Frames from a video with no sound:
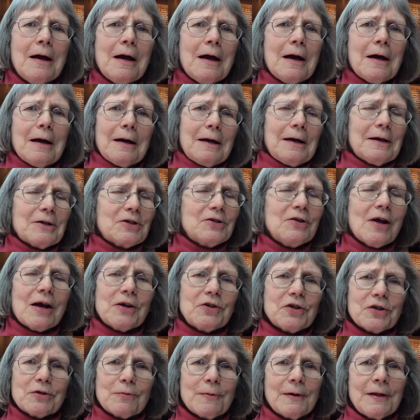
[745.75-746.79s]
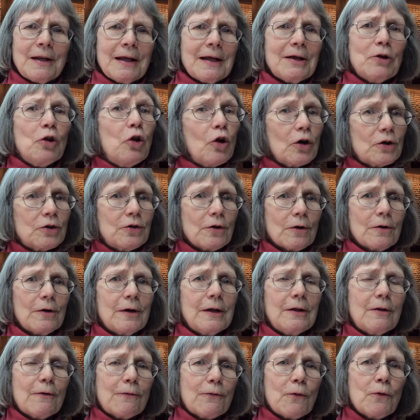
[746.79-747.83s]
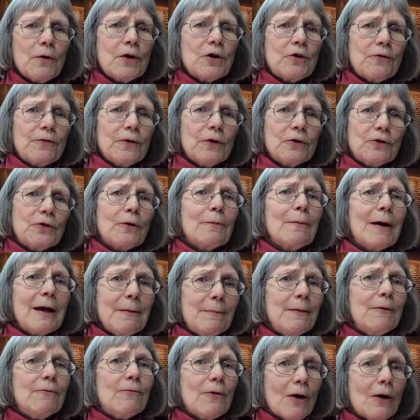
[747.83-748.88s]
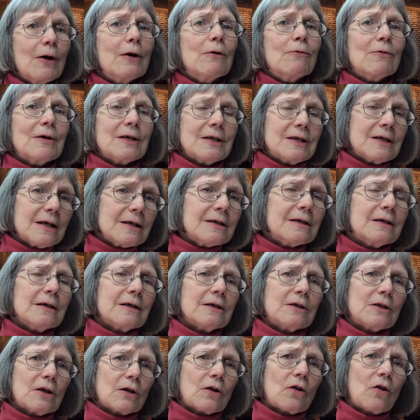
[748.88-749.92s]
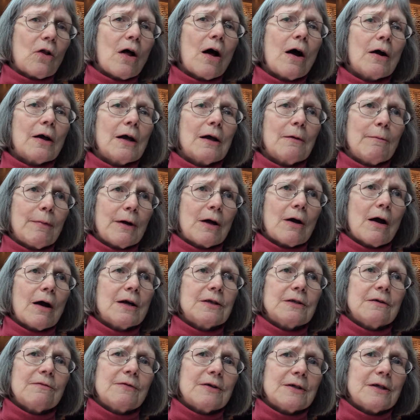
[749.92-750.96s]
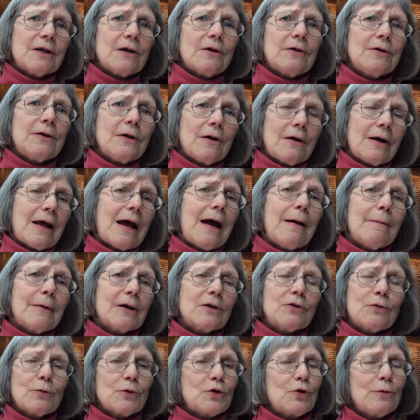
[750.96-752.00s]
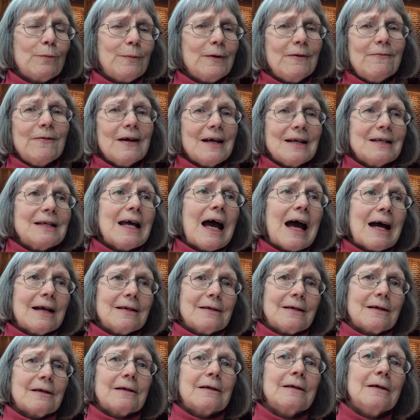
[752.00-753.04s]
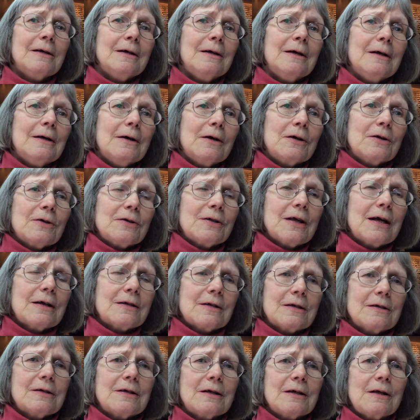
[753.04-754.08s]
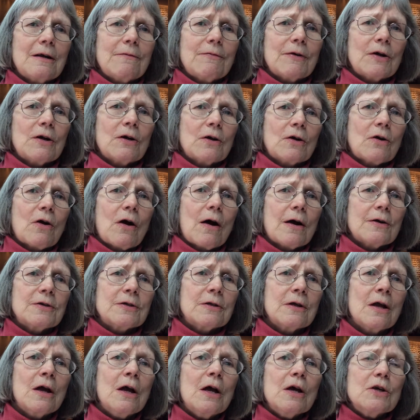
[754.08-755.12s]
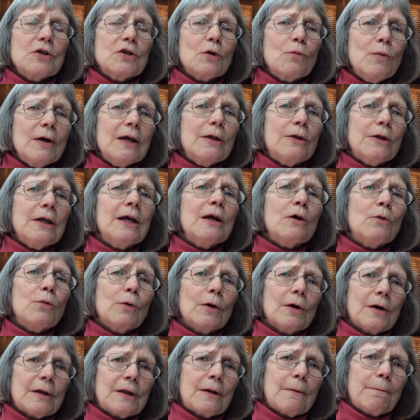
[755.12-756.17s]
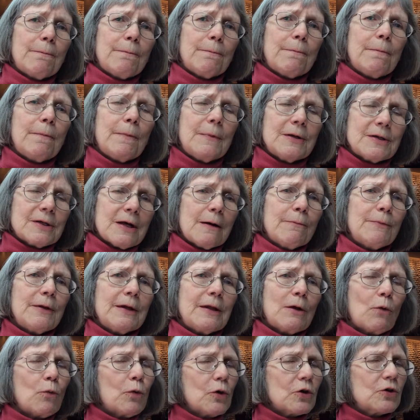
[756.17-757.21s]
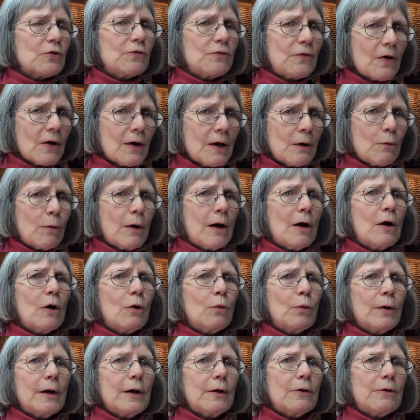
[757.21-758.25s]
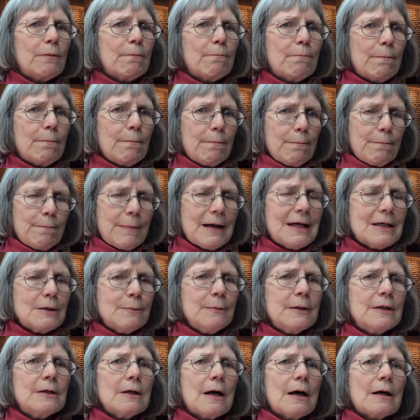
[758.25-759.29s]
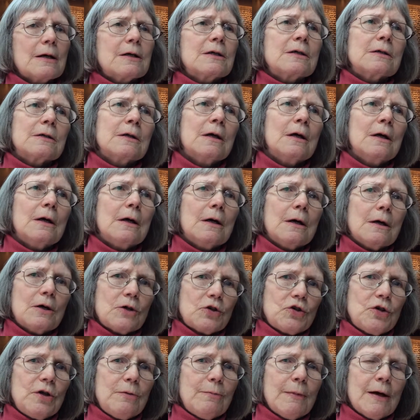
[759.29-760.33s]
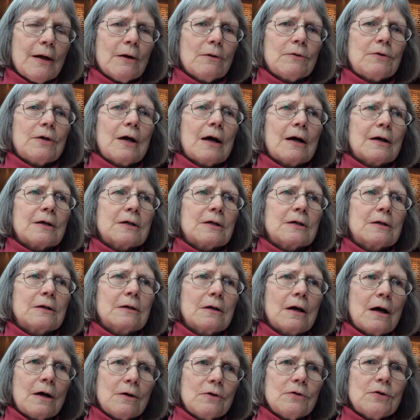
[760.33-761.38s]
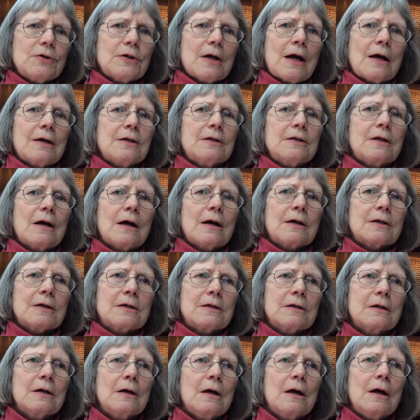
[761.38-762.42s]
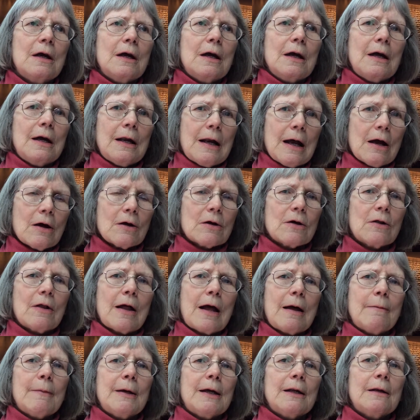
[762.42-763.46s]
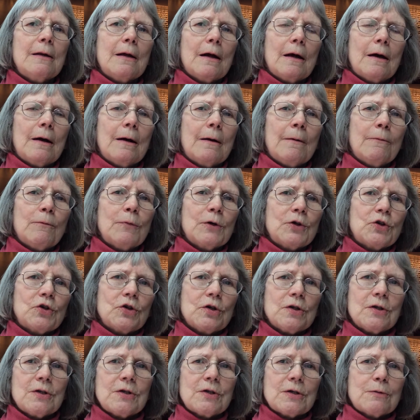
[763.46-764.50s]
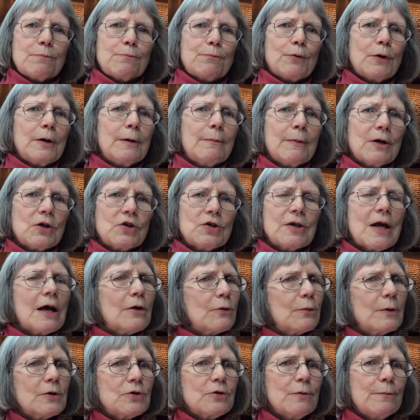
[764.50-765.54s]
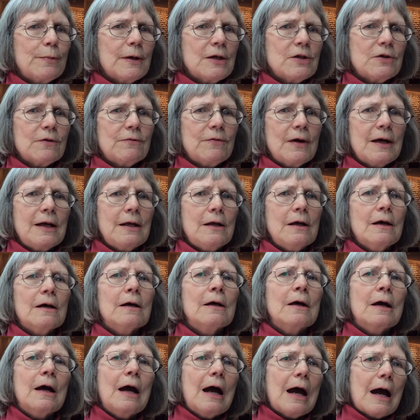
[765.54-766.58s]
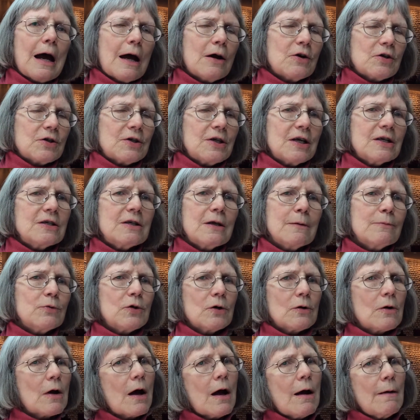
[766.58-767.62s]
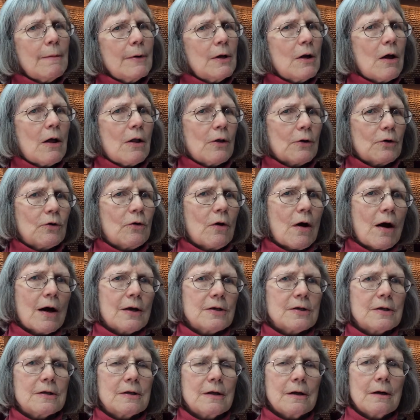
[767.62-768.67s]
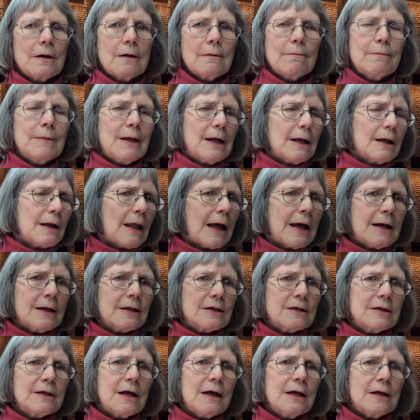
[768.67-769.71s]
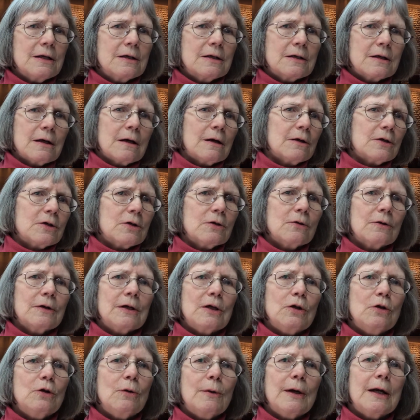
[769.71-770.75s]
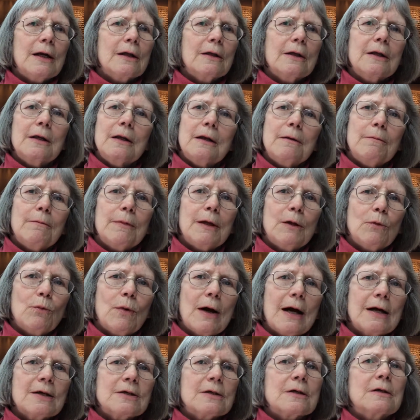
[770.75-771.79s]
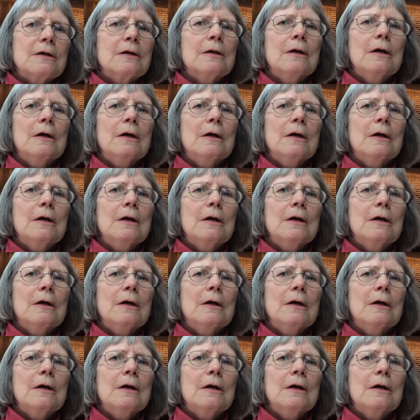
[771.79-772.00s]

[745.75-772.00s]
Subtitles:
it's not just when they look dirty. The 4-inch filter might be very resistant to clogging because of its aerodynamics, which would be fantastic, because that's a significant cost. So we think we're at something that works very well with basement ducts, sheet metal ducts, undersized ducts. In our climate, which is pretty much southwestern Pennsylvania, our systems are common all across the mid-Atlantic states, certainly New England and Midwest.